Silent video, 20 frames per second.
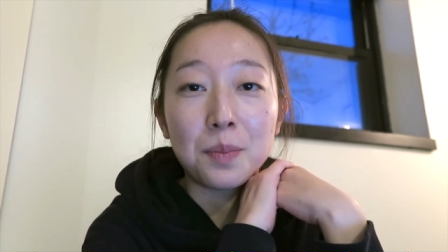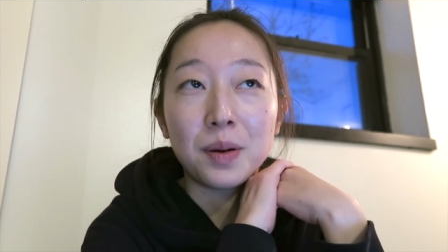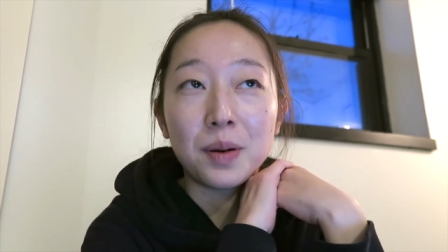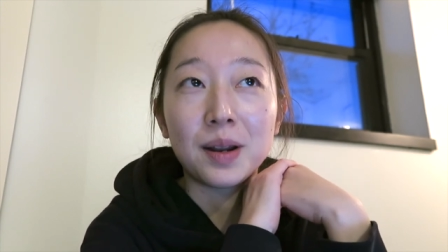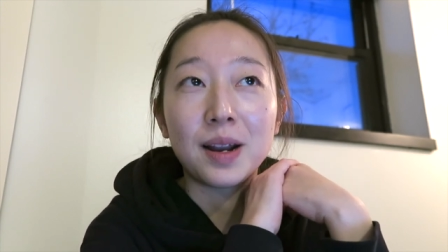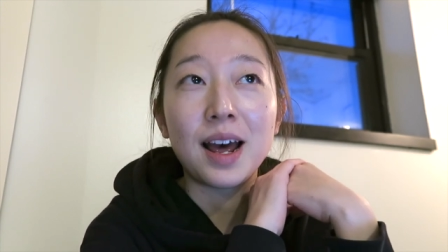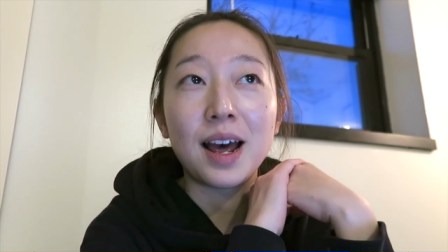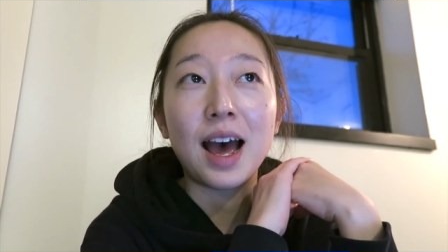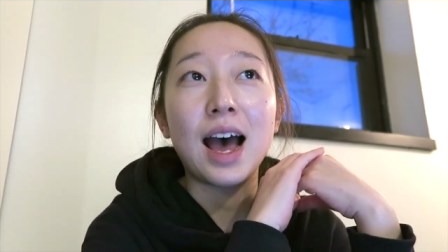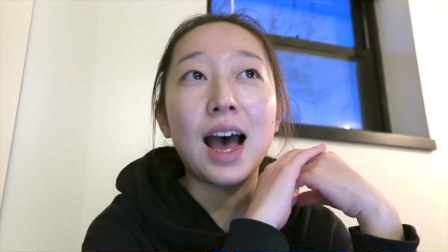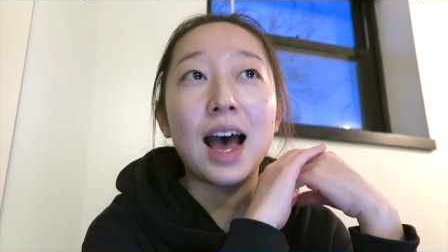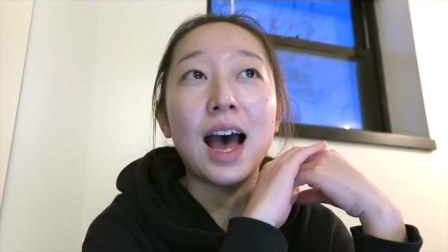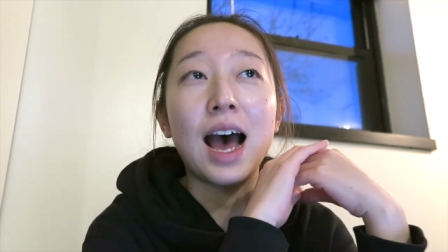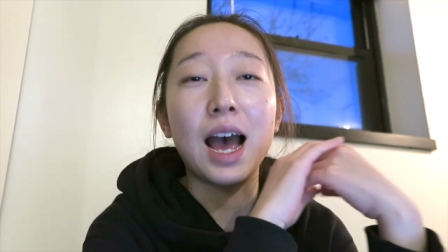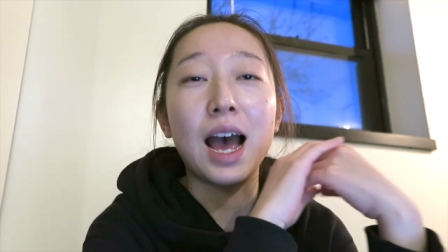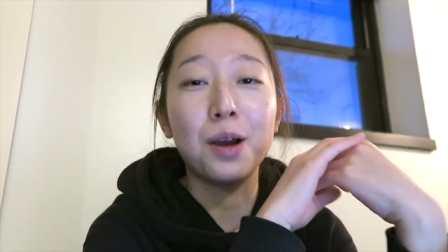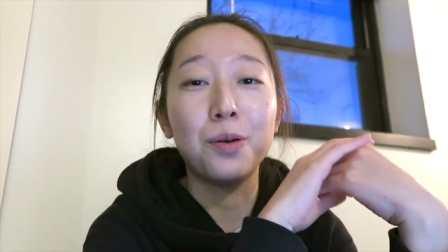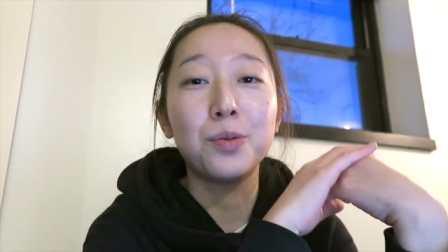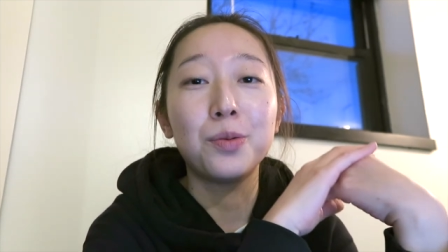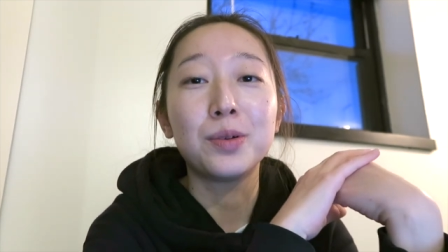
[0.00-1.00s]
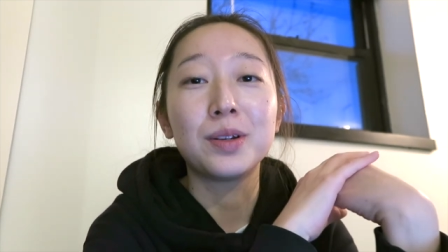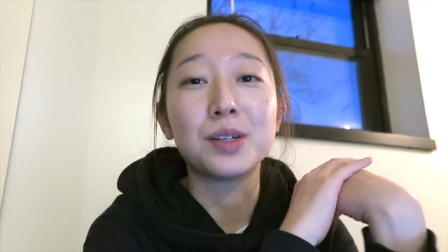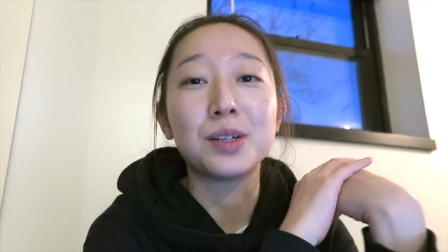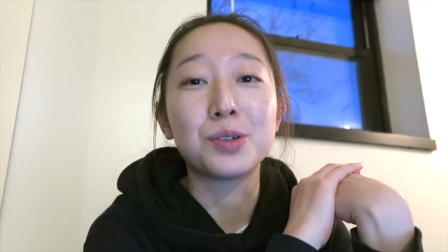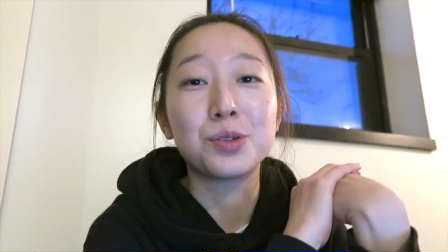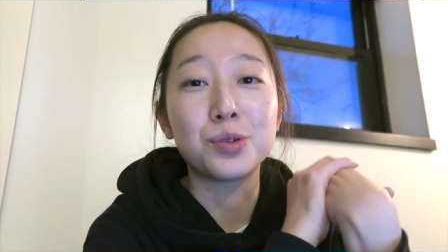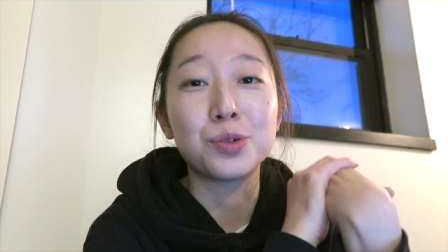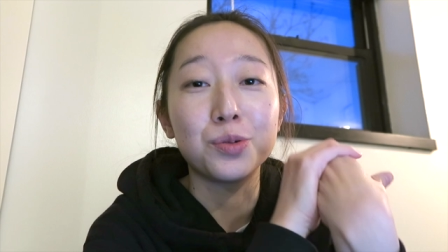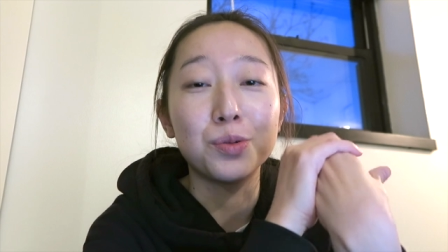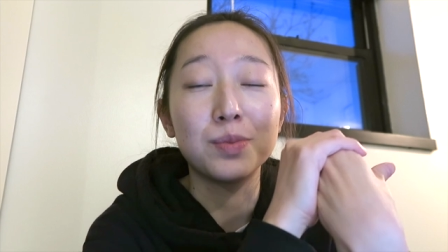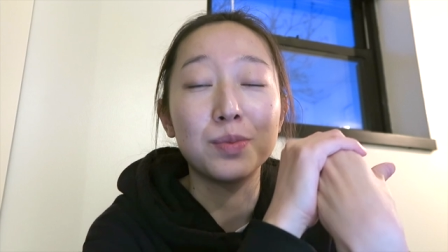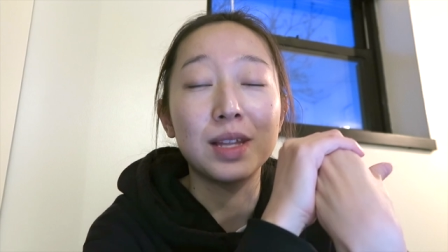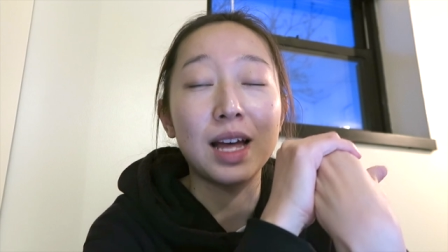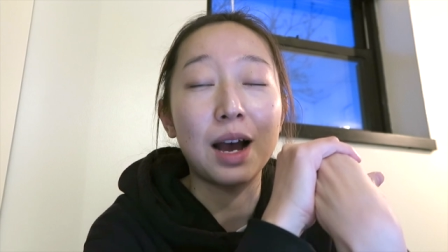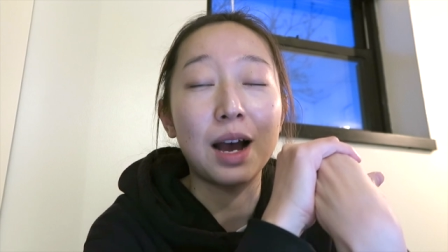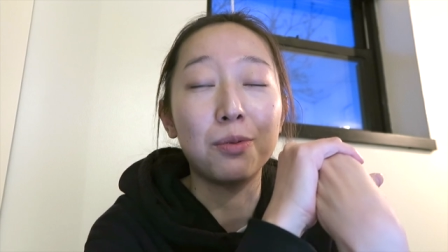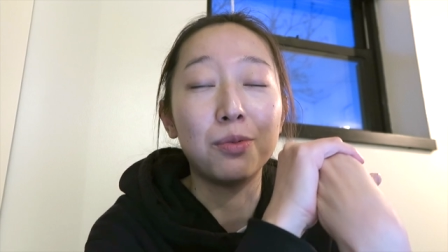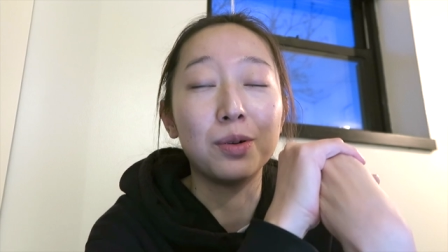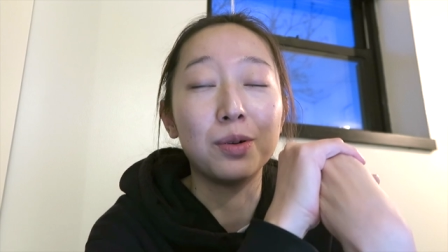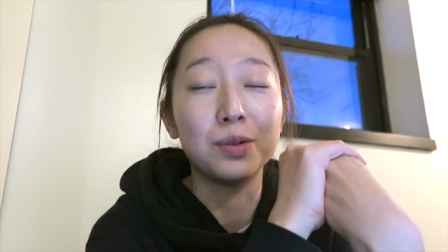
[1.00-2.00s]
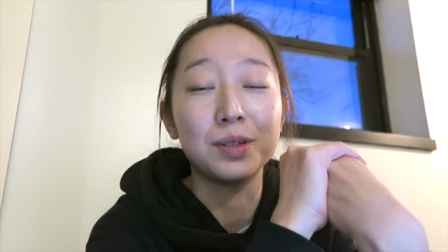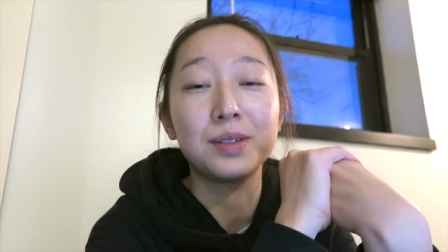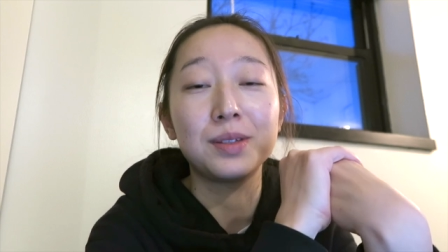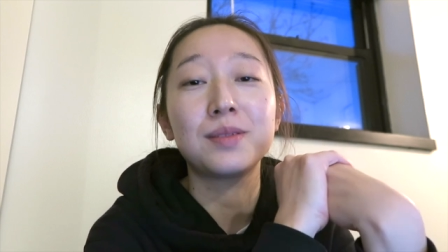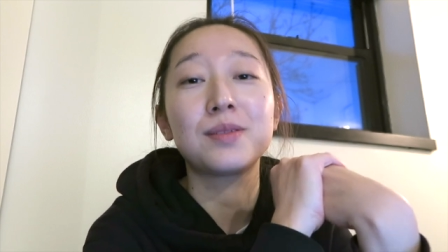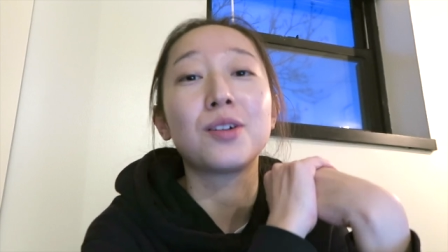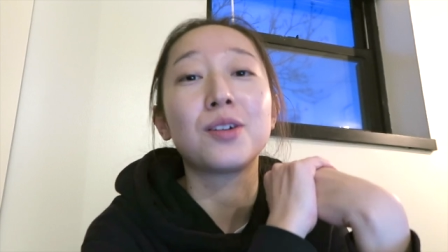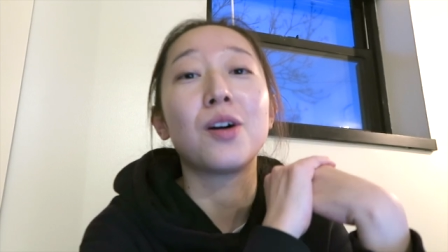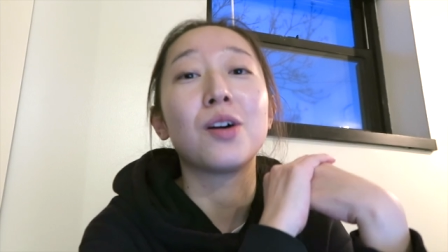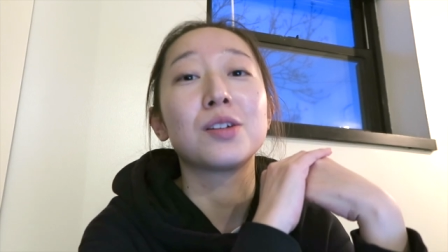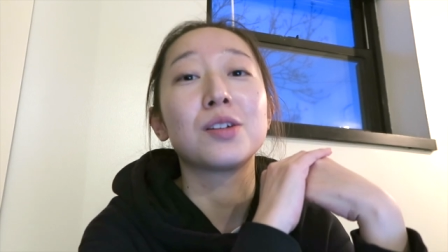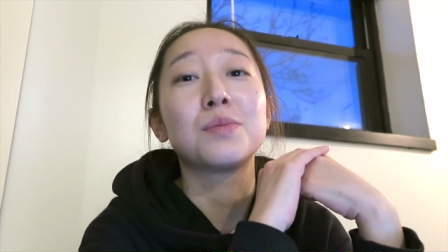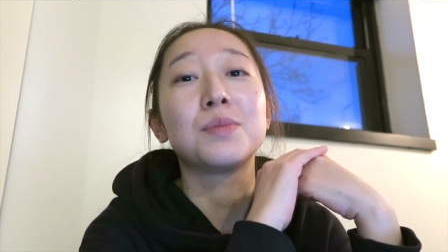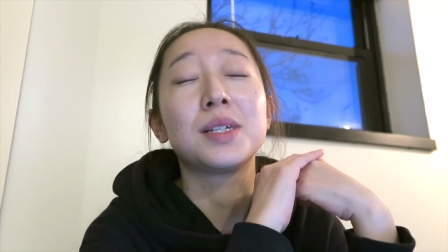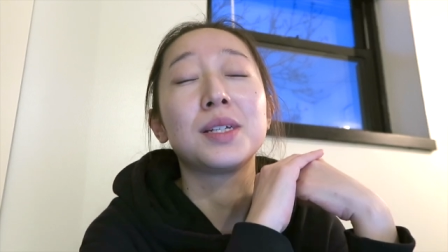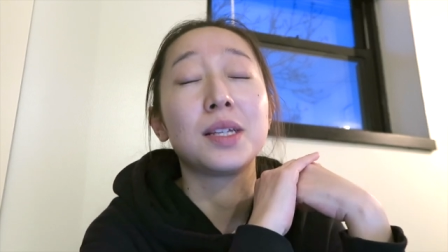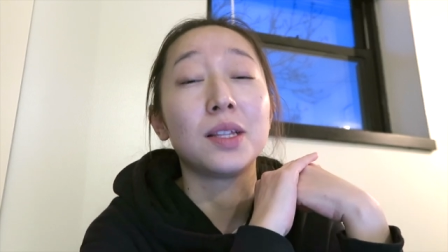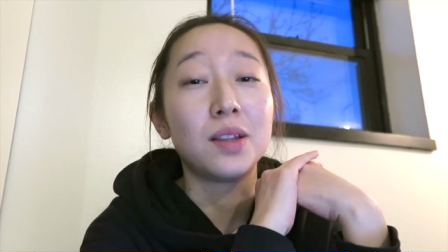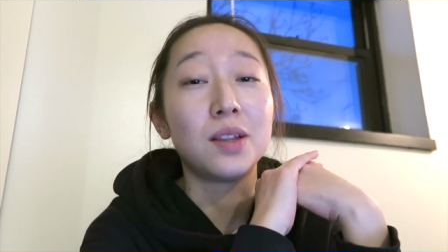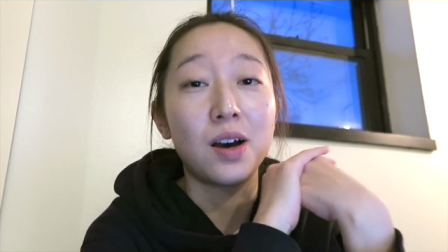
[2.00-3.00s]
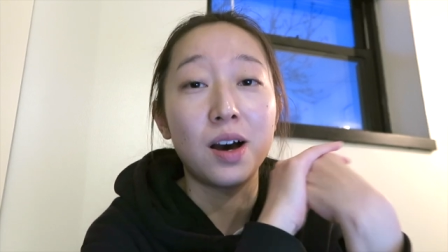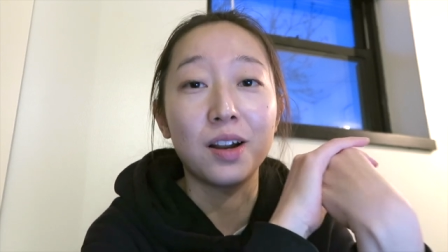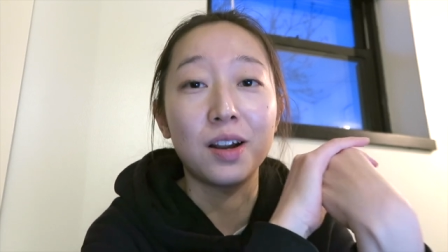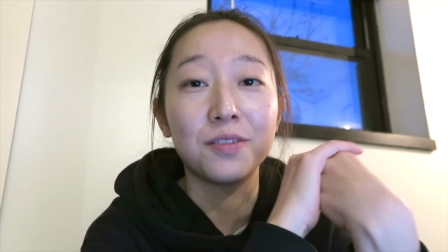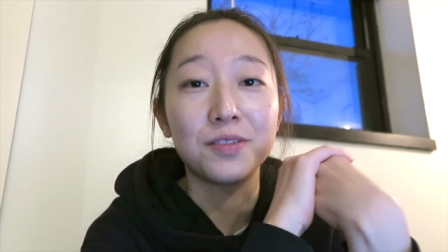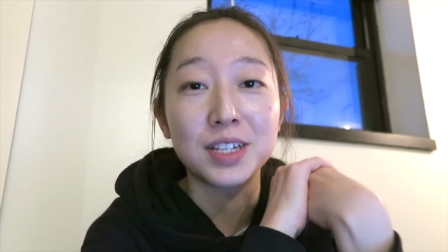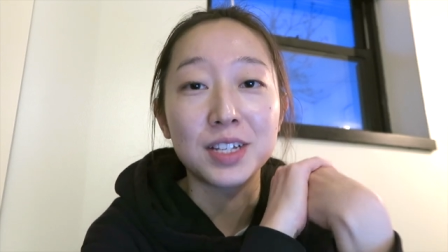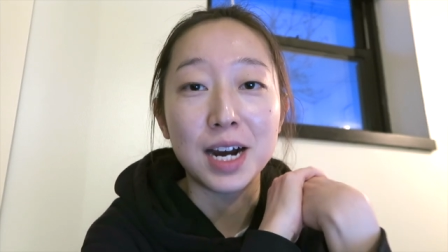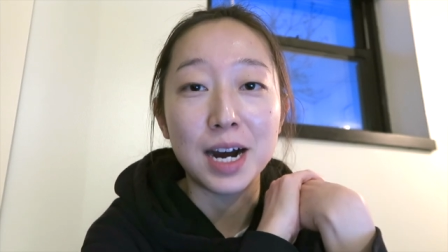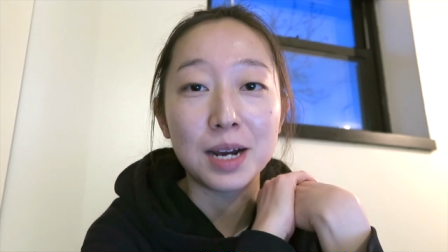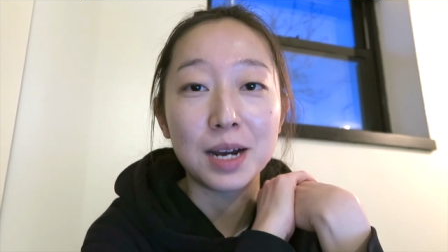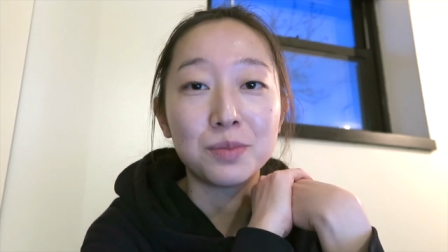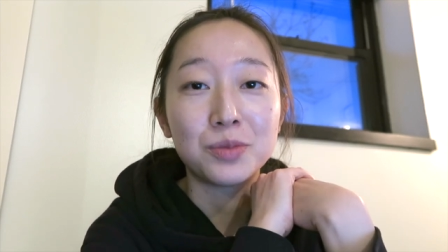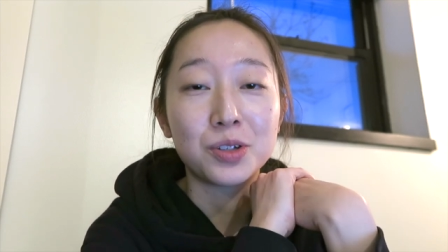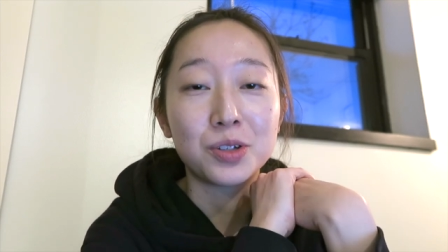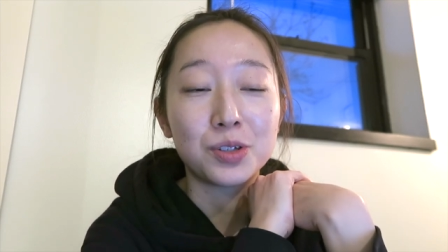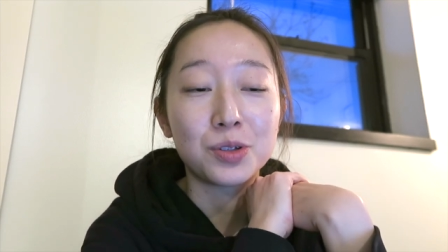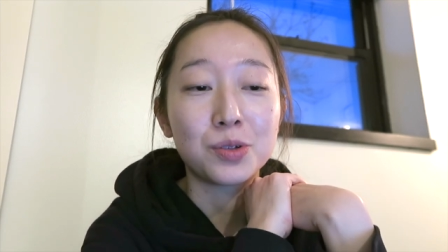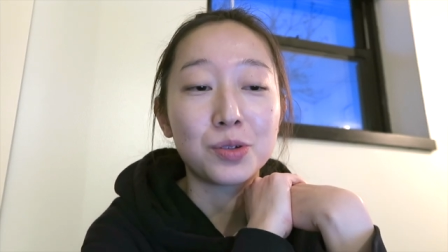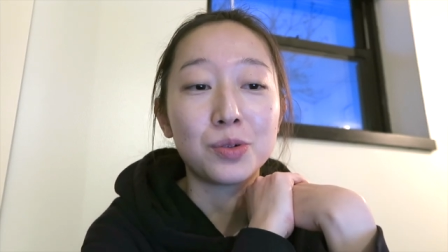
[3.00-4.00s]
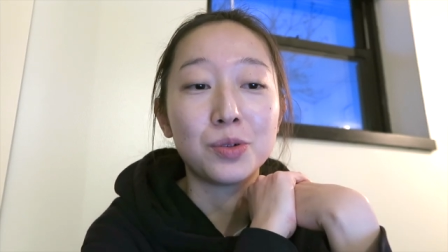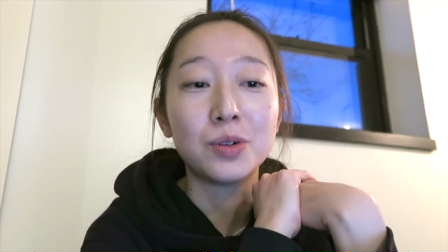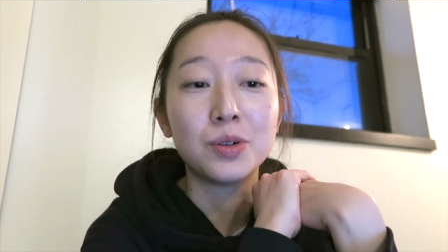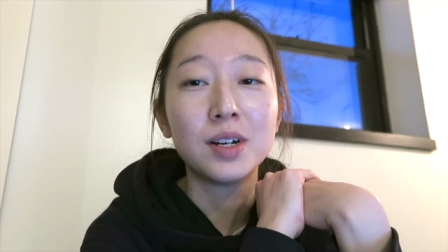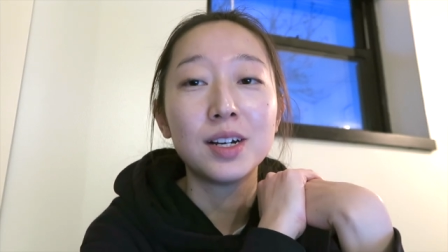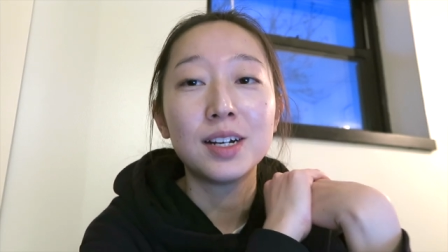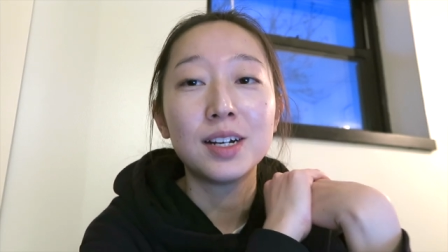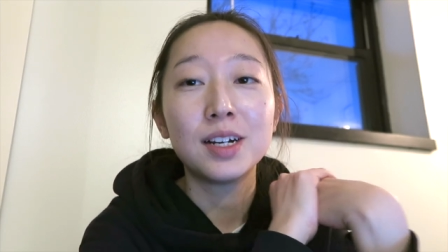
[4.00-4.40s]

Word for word: But I would assume that will cost me a lot of time just to,